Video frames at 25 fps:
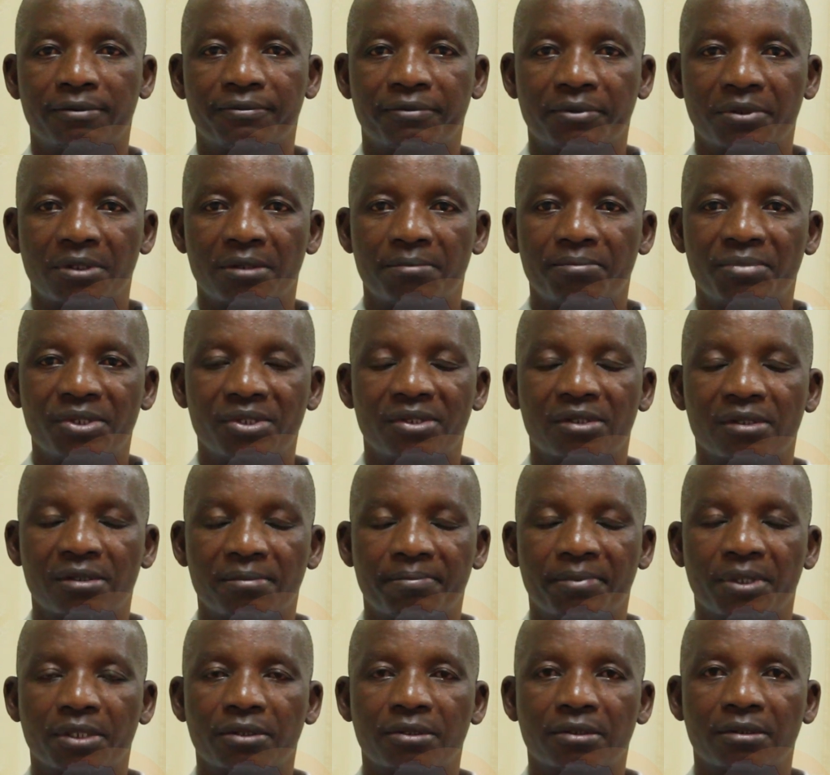for the business
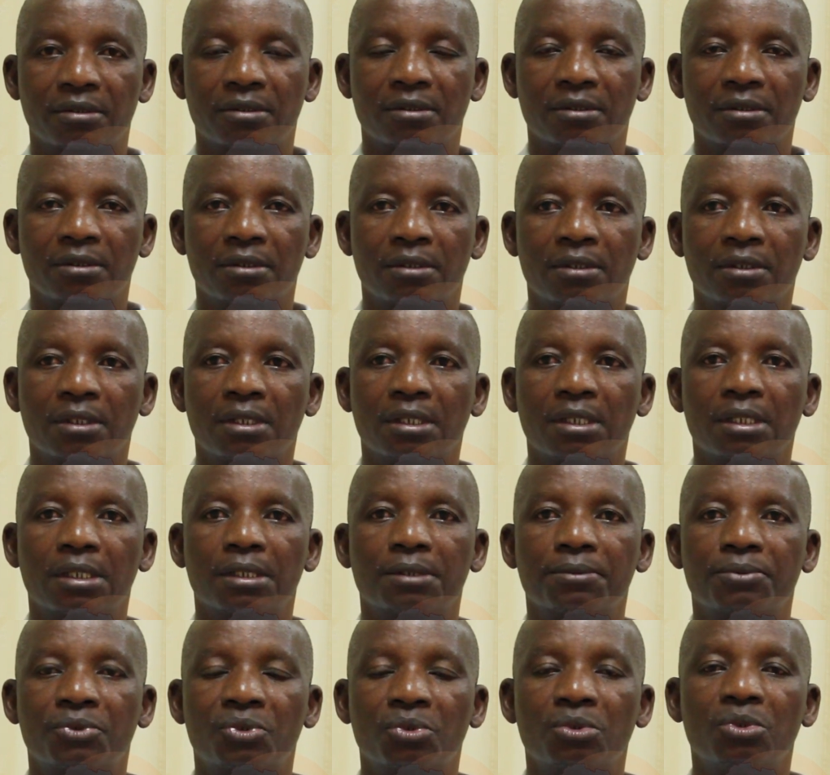person
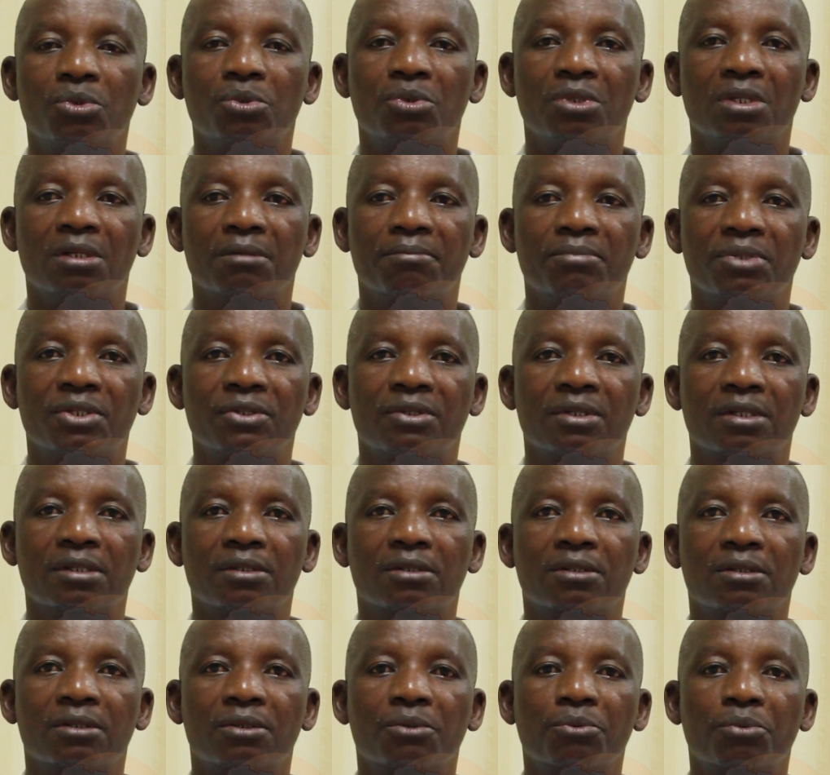to do their
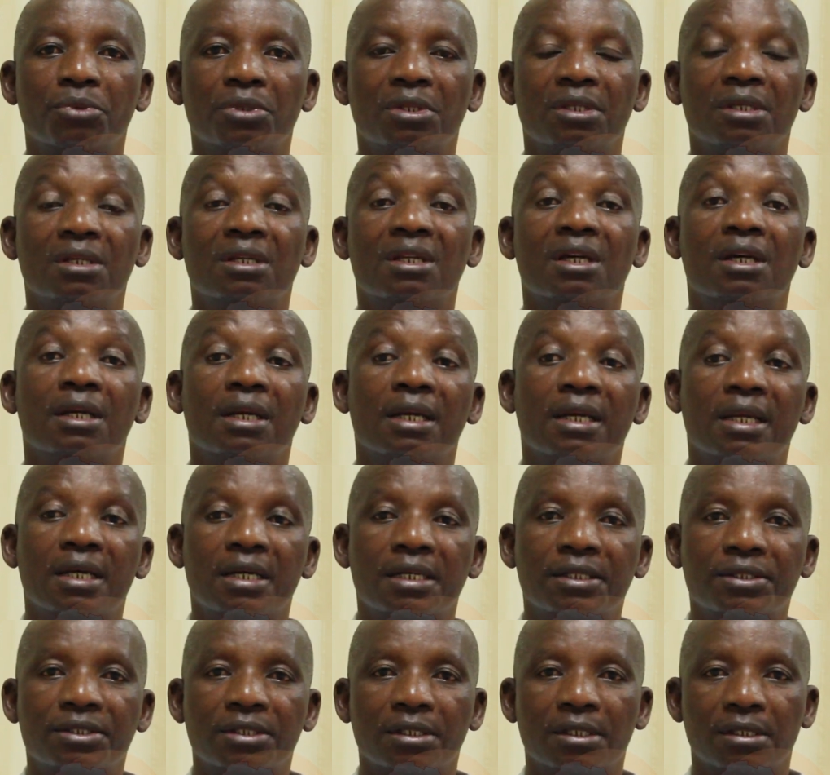business within a
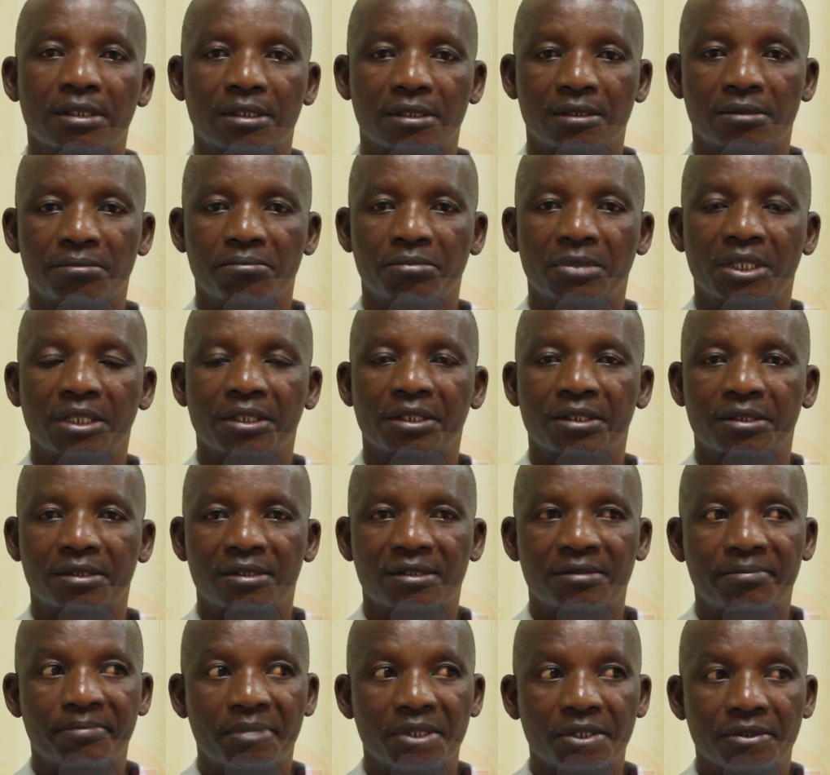larger market
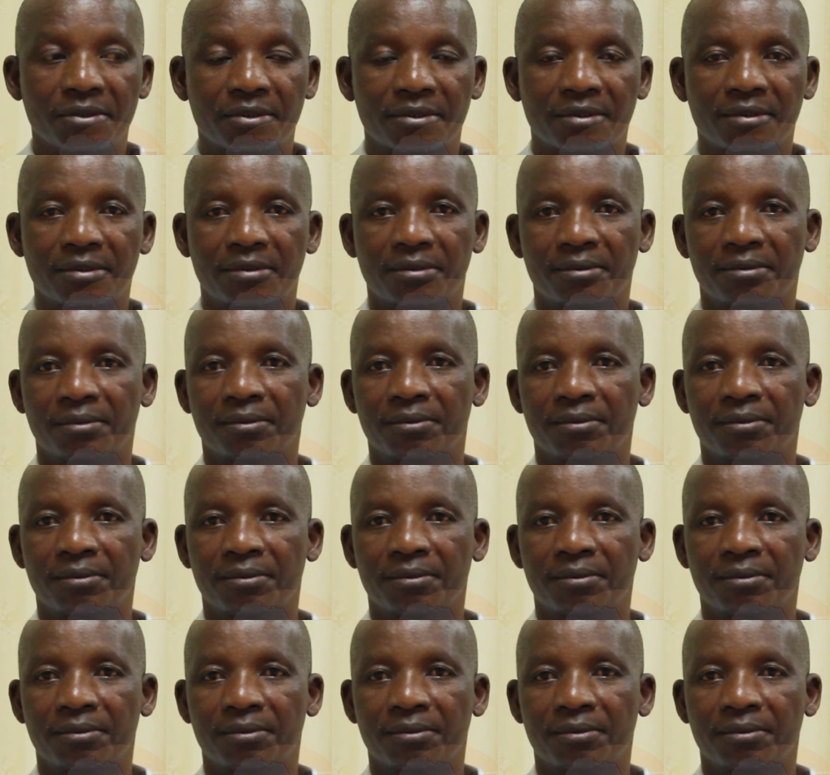space.